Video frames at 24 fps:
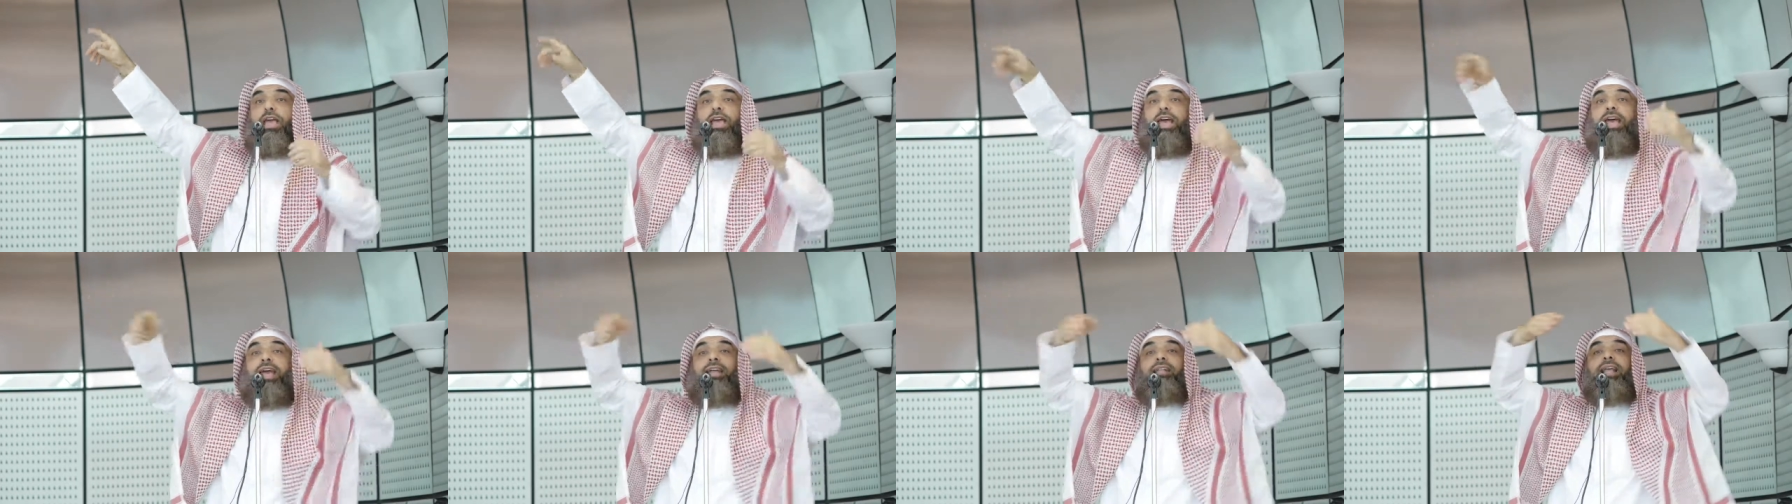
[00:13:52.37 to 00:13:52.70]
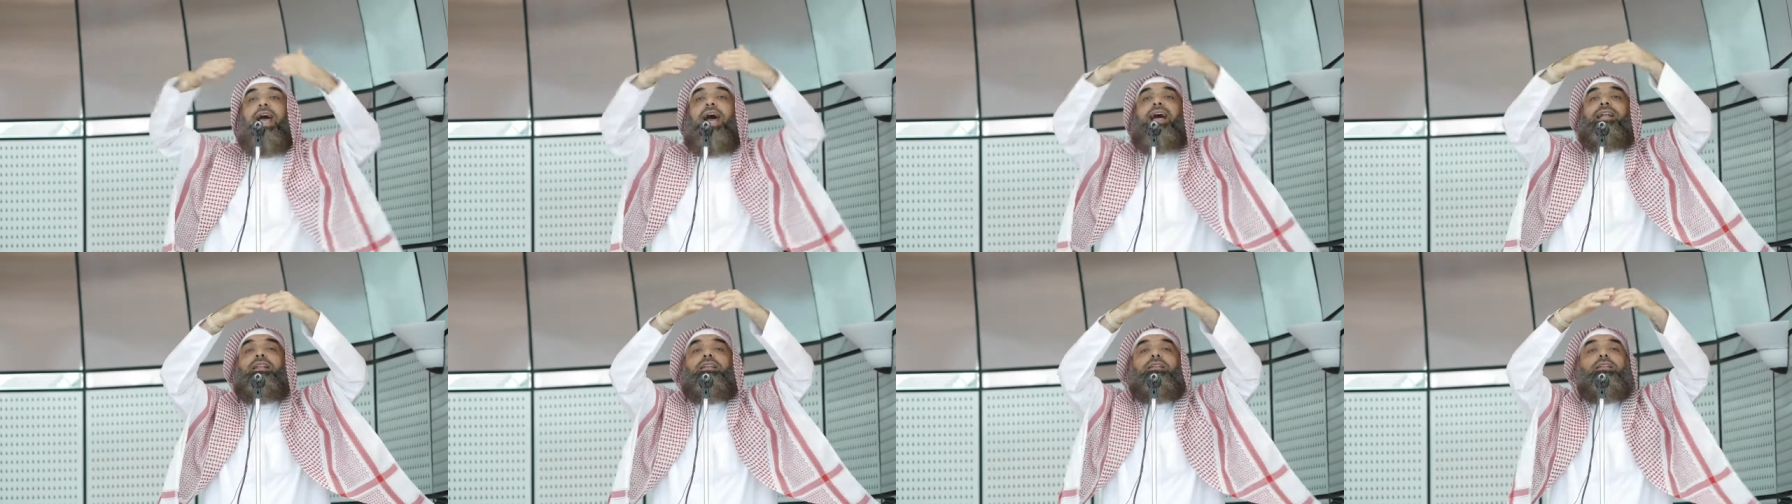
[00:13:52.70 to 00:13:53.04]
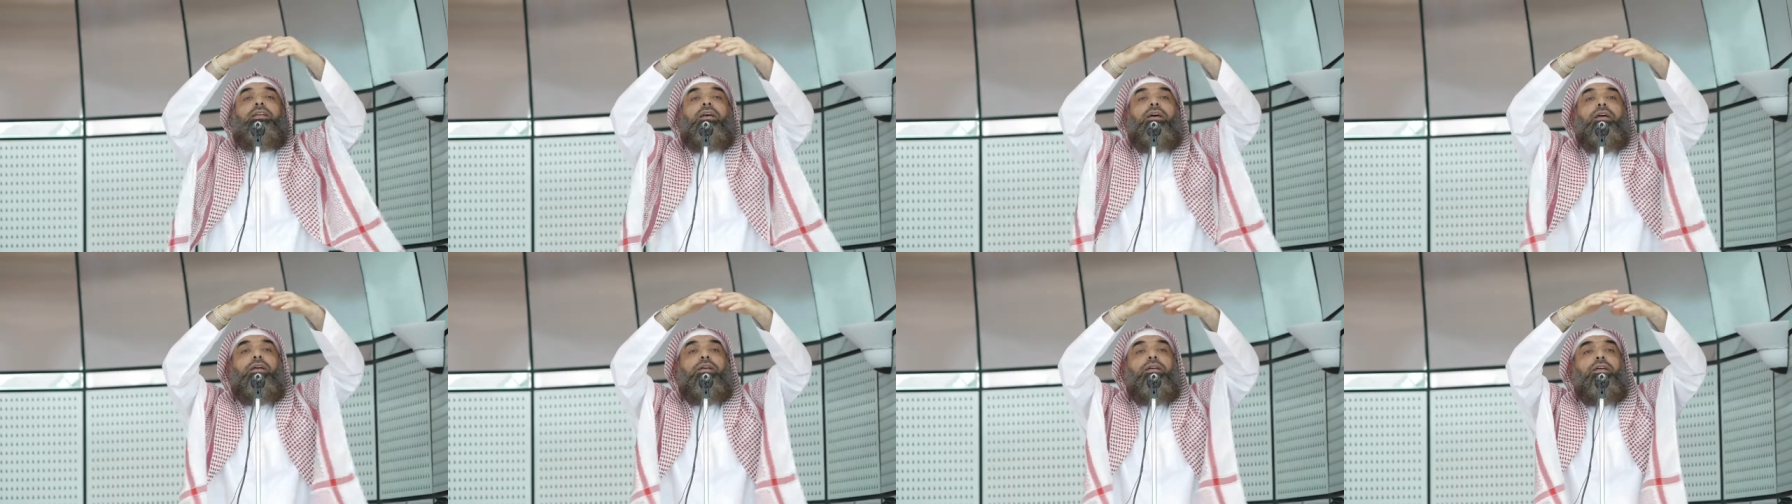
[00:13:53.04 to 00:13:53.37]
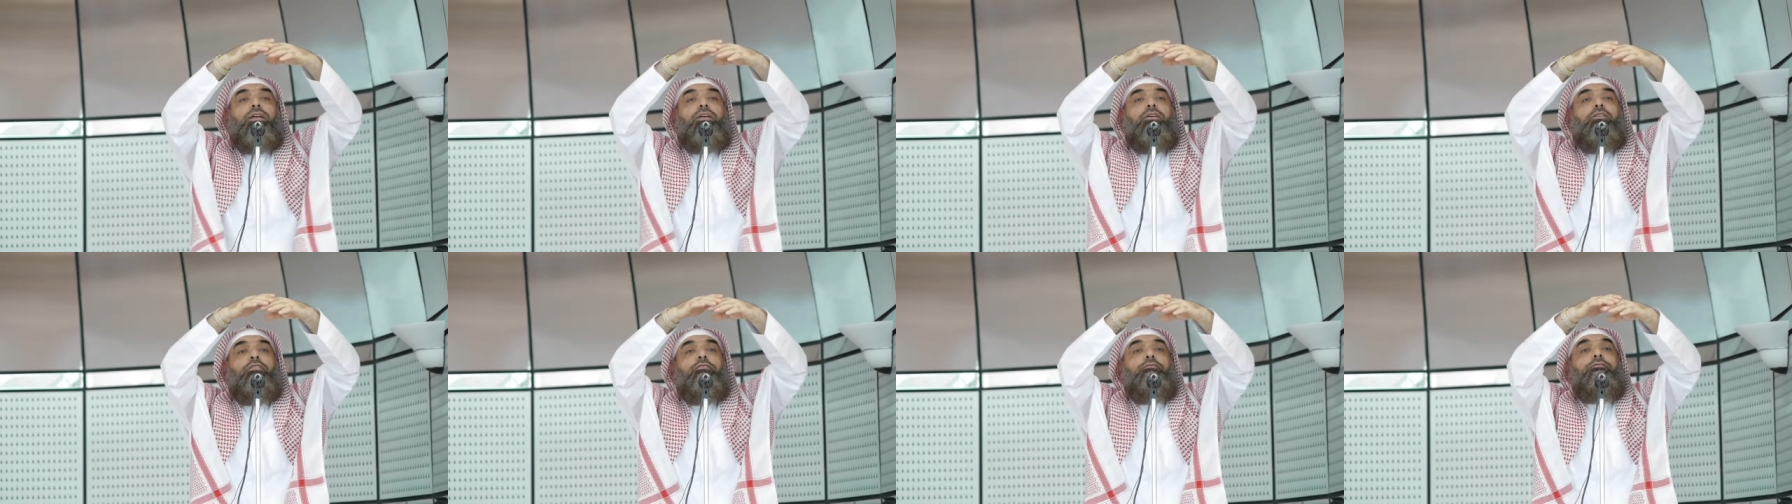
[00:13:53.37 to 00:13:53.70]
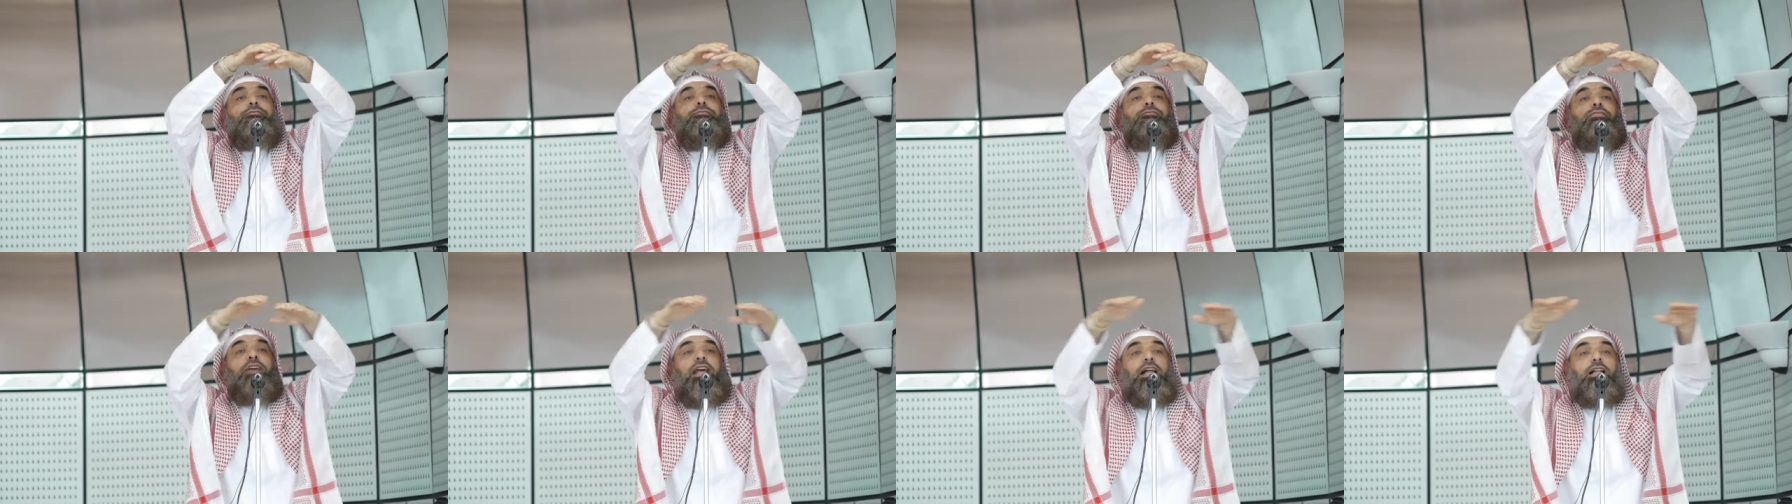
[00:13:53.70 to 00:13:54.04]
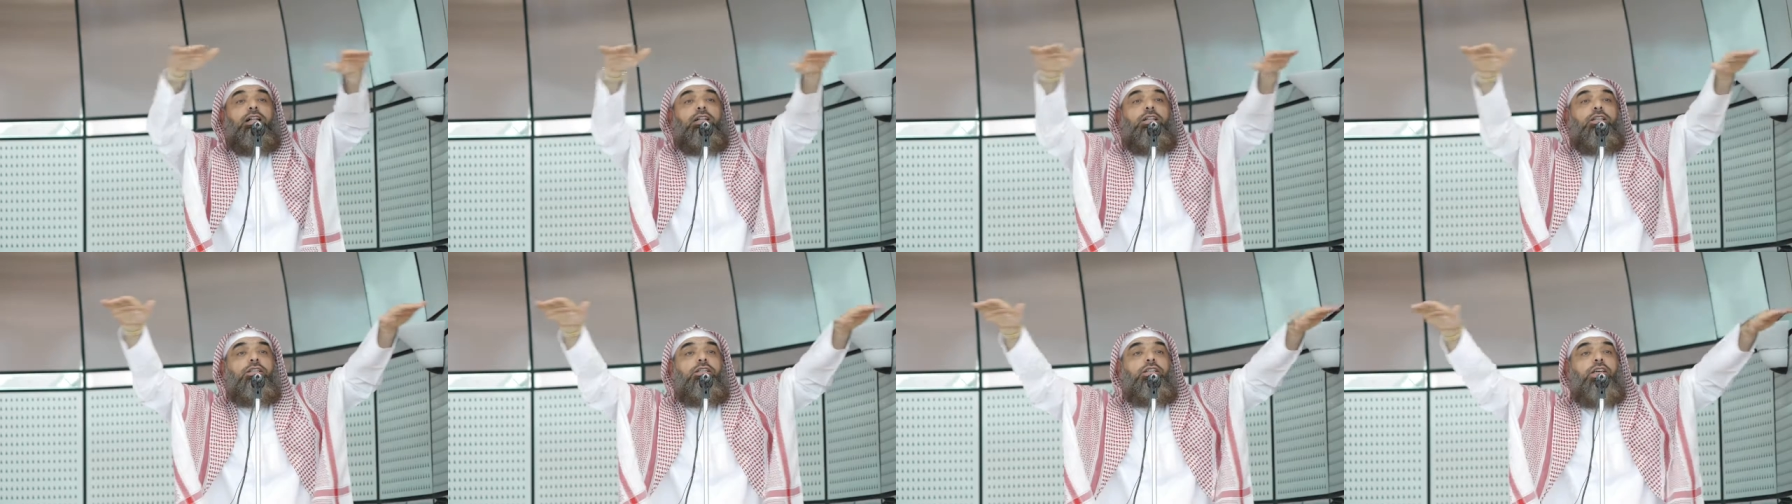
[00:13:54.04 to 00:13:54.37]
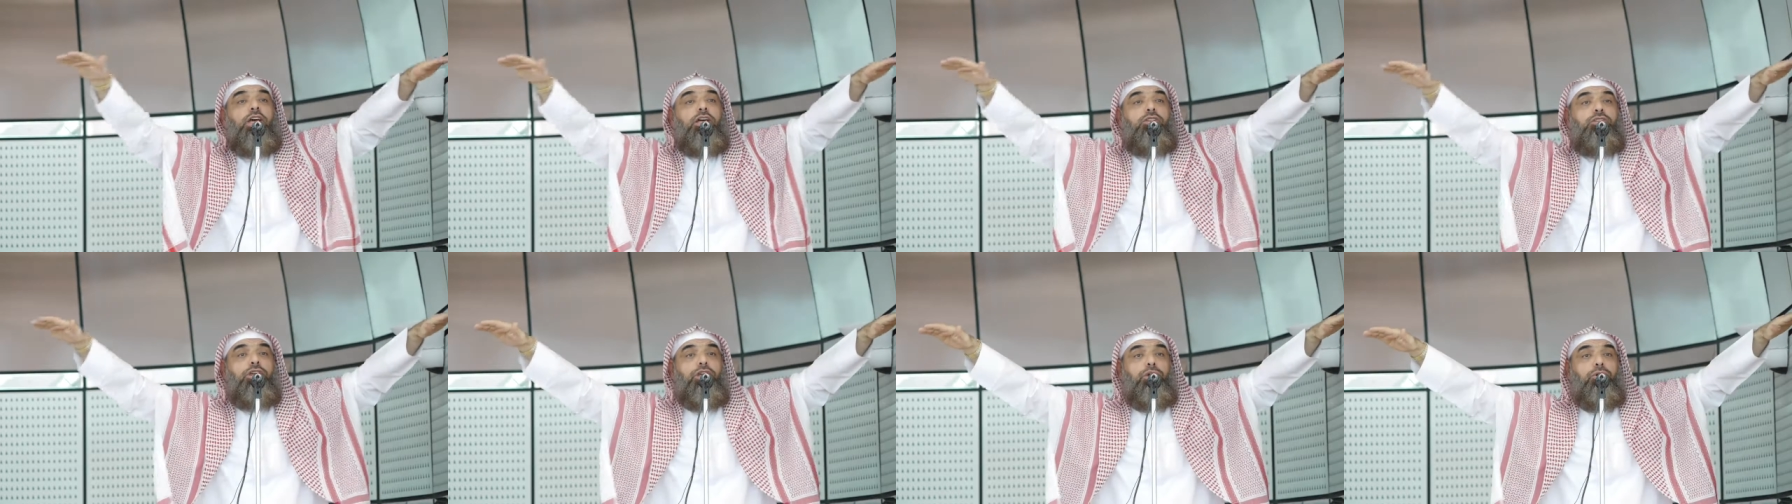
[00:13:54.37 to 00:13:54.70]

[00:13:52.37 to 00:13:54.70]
It had filled the